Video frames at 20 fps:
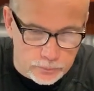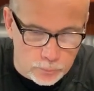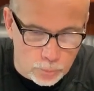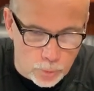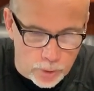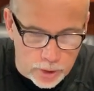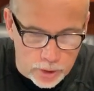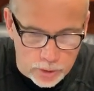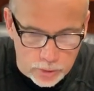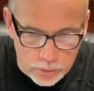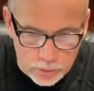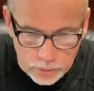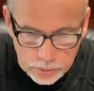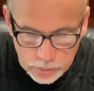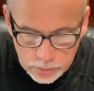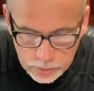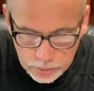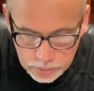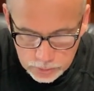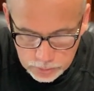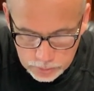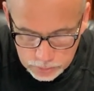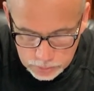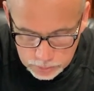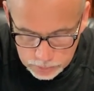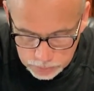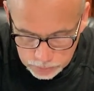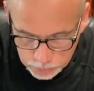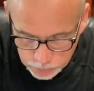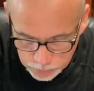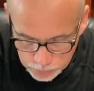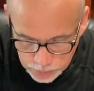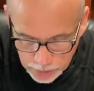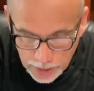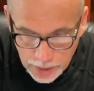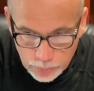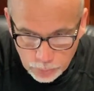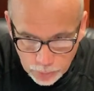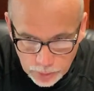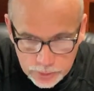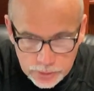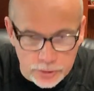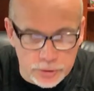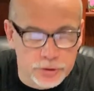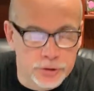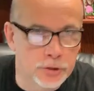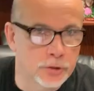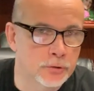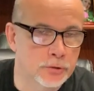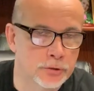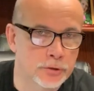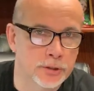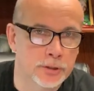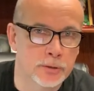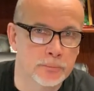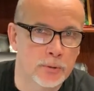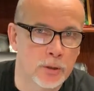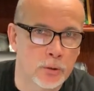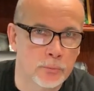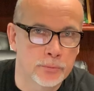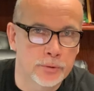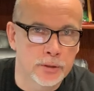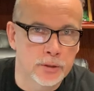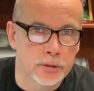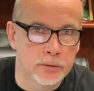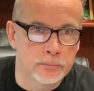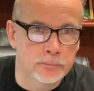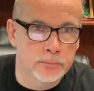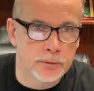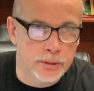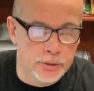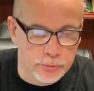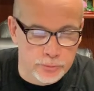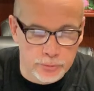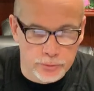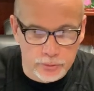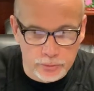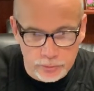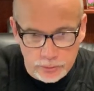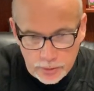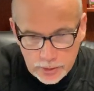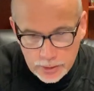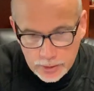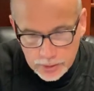where God wants his children to come home to him, Israel.